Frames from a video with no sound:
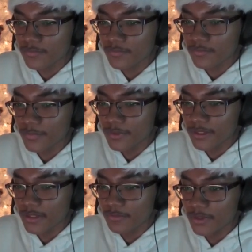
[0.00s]
But that
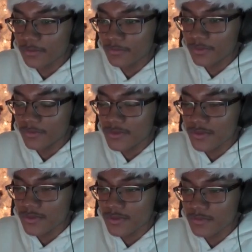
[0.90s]
might be too
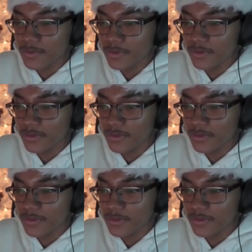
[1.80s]
small.